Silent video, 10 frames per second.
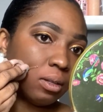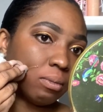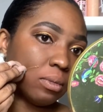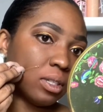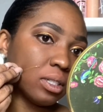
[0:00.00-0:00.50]

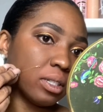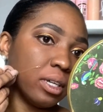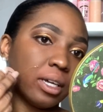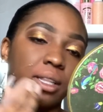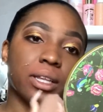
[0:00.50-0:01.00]
it's
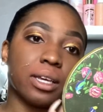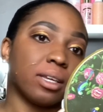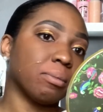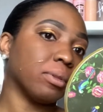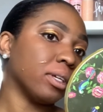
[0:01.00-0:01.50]
looking like
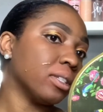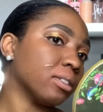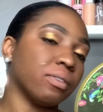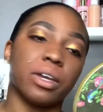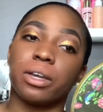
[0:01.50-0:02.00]
it blends
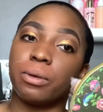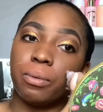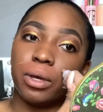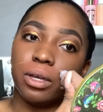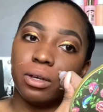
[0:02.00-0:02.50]
very
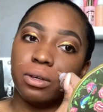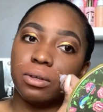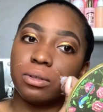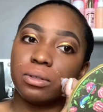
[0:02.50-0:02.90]
well,